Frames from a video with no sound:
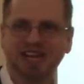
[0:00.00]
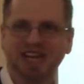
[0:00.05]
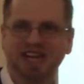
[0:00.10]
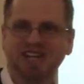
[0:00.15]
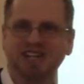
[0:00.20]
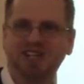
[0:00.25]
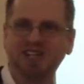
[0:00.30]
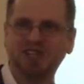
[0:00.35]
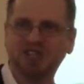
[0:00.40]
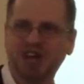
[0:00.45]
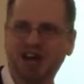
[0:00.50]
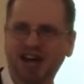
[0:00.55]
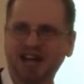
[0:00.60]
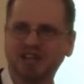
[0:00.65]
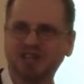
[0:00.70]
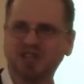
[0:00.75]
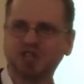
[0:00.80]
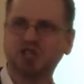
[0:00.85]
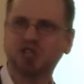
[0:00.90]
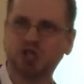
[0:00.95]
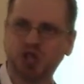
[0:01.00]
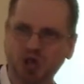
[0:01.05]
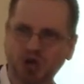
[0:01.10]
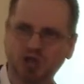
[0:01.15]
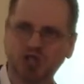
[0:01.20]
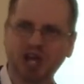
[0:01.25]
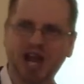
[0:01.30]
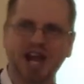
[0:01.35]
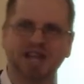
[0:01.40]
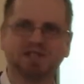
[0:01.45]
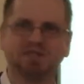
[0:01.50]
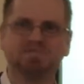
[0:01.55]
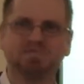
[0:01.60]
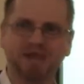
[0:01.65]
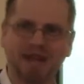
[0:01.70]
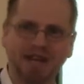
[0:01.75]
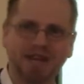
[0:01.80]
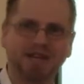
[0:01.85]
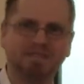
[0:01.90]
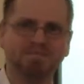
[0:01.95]
He designed the church as
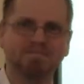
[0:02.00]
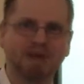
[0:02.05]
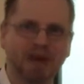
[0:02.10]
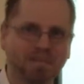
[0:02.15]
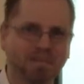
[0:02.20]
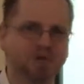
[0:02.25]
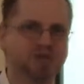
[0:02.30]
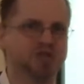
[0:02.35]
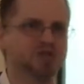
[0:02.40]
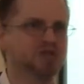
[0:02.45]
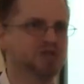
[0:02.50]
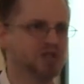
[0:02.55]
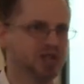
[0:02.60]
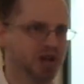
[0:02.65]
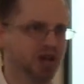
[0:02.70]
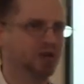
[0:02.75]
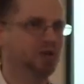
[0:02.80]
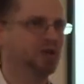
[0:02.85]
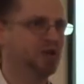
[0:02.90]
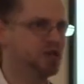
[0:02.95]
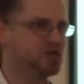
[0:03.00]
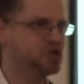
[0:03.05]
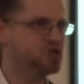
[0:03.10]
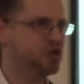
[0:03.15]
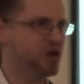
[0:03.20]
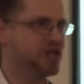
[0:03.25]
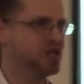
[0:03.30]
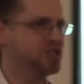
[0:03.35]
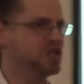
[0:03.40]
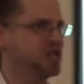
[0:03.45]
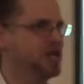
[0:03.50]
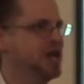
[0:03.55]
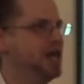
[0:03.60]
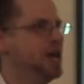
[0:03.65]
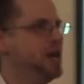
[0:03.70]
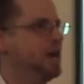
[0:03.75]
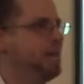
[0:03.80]
many members, here's another illustration,